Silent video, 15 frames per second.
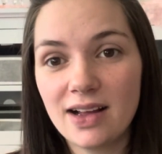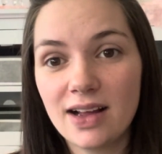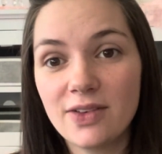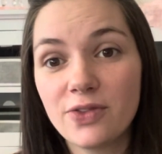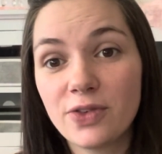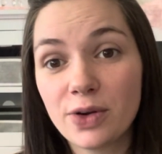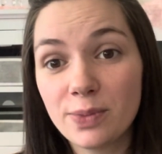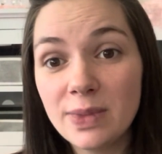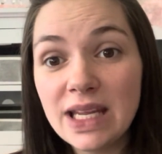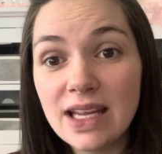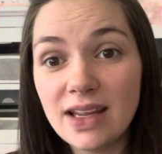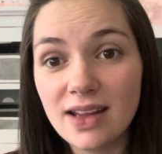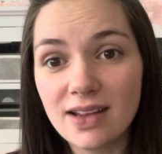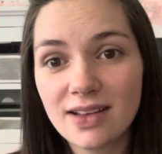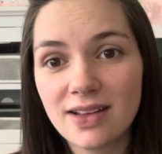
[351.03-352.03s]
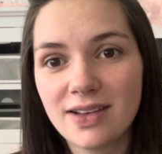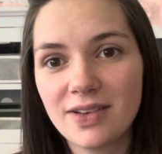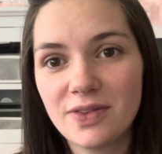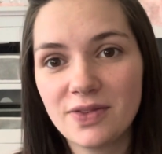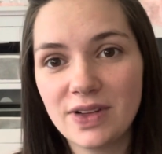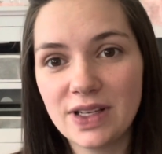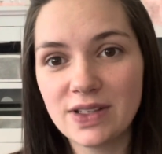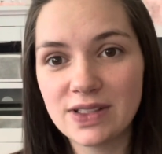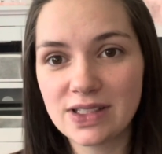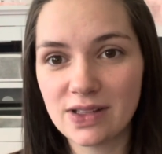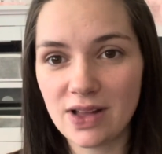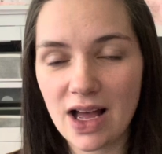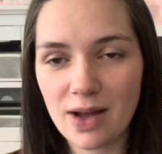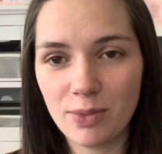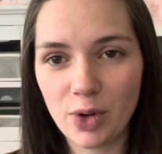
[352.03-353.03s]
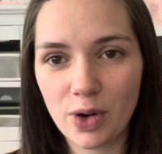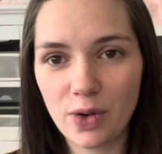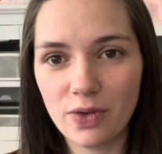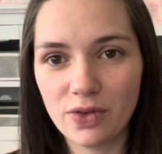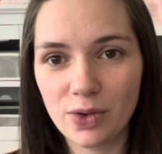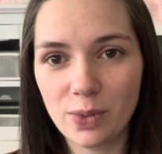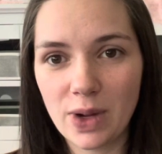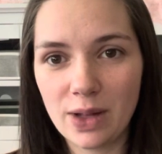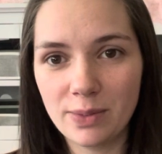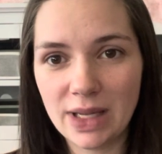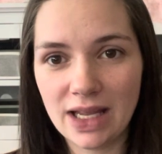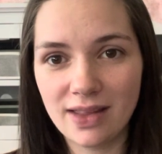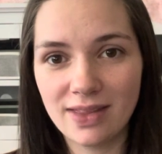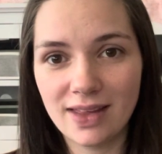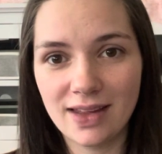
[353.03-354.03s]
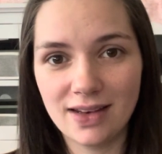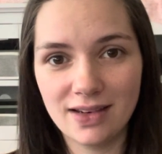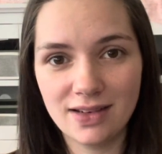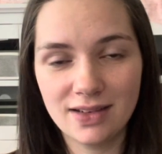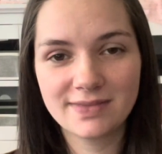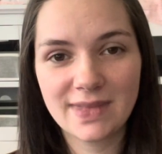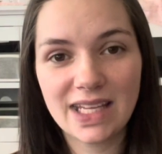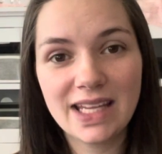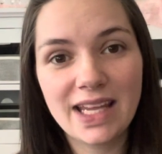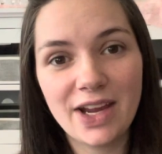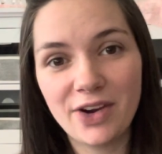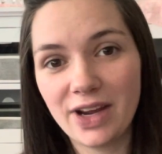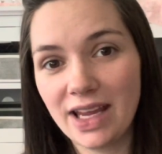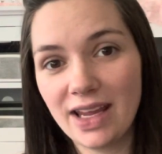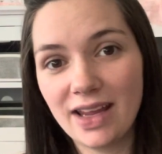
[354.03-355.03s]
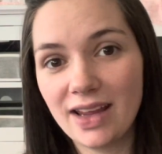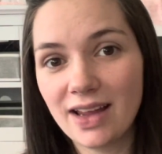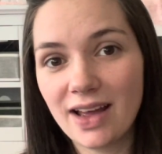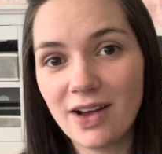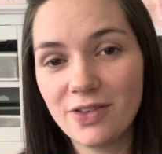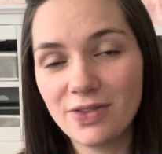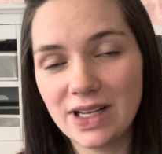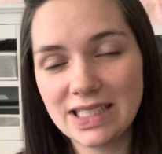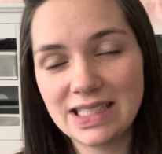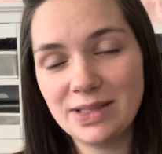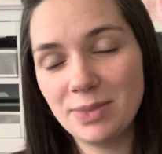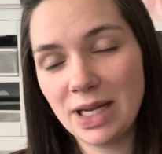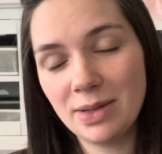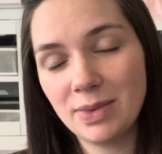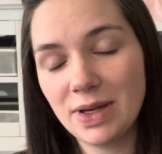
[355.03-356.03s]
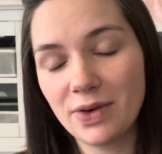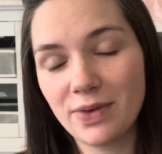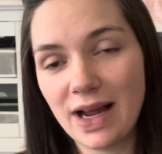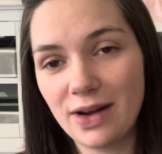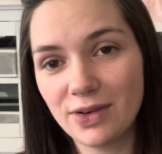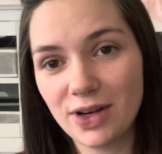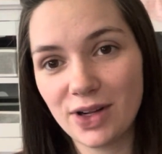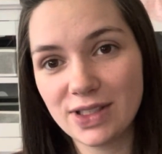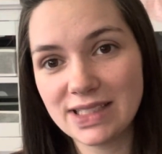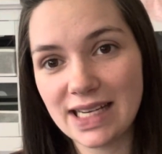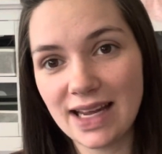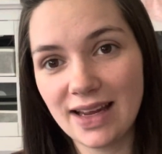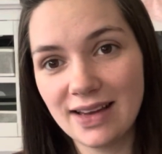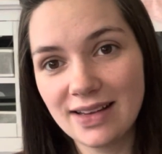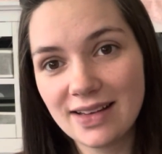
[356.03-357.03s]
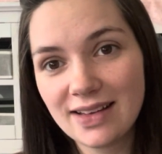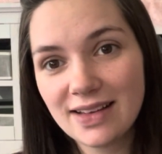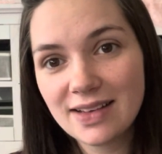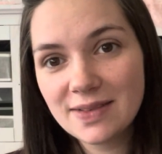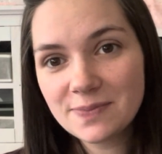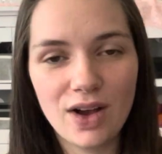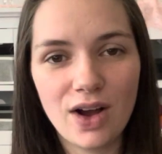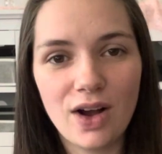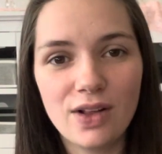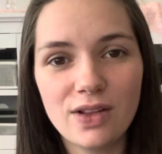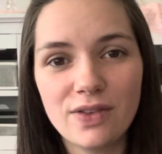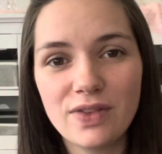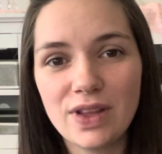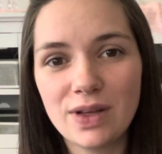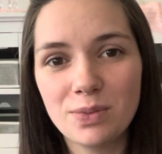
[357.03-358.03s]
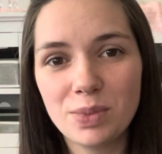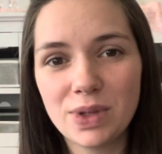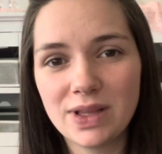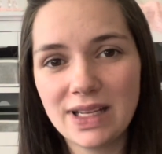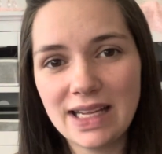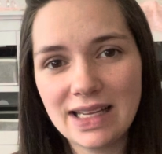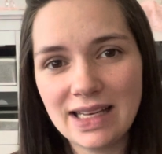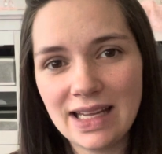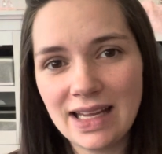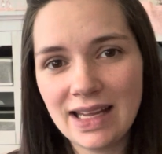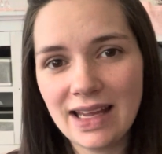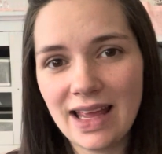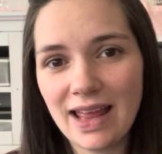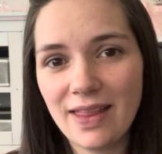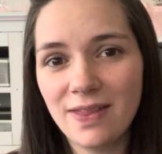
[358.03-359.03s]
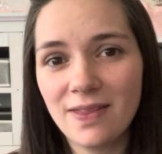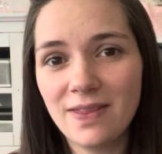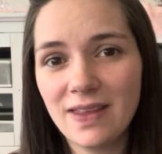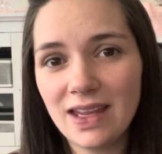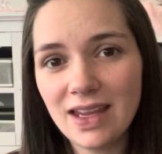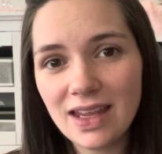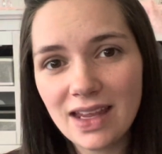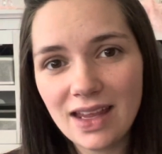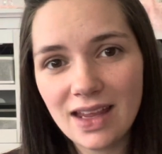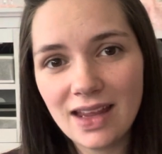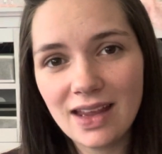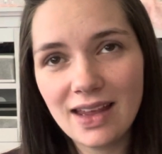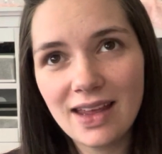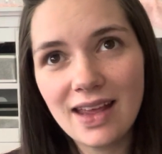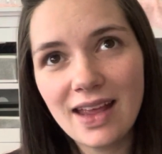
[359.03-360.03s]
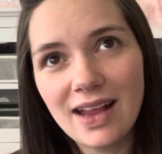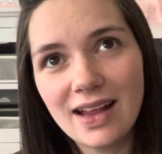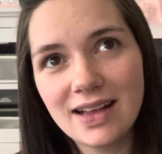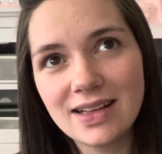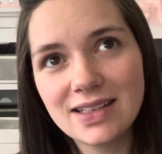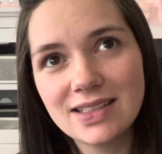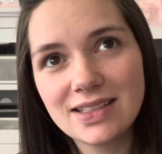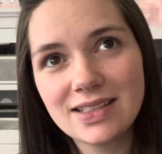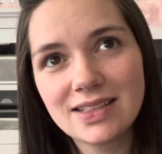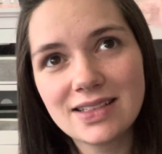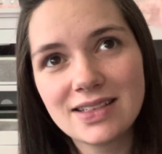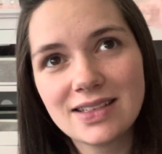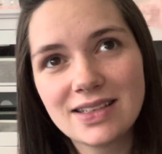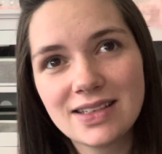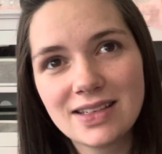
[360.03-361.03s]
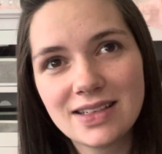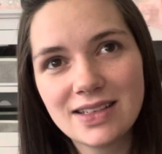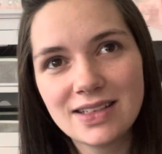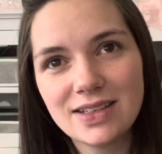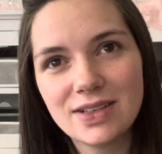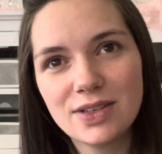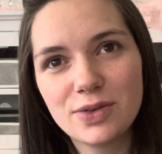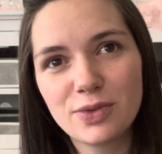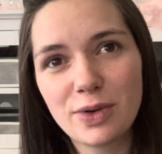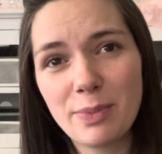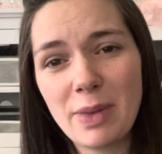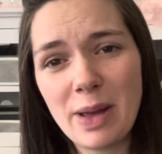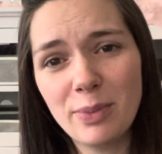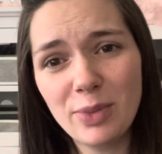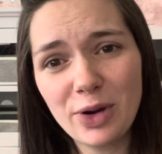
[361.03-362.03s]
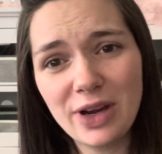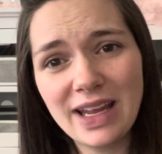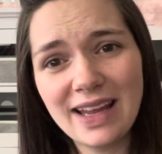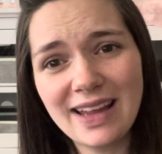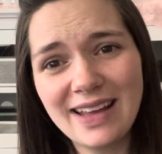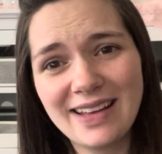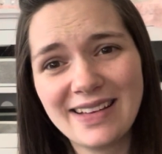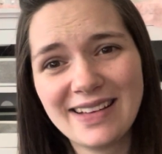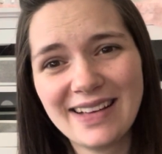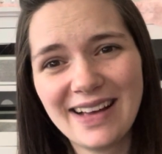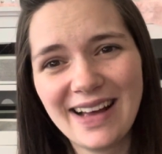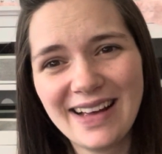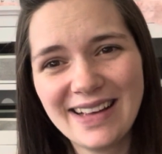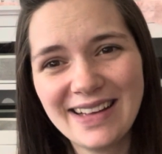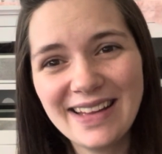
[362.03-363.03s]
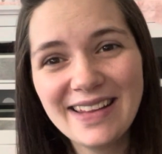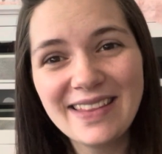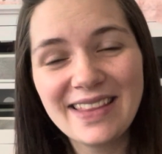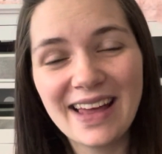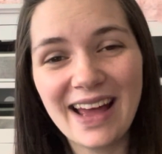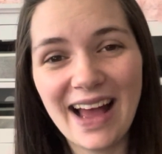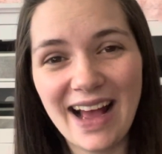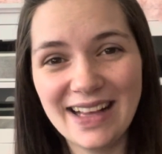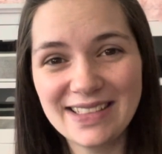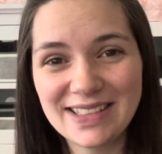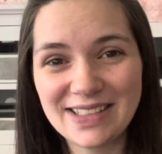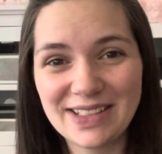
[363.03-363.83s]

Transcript: for me feels a lot more overwhelming than carrying a fussy baby around all day. All of the planning and thinking and remembering that has to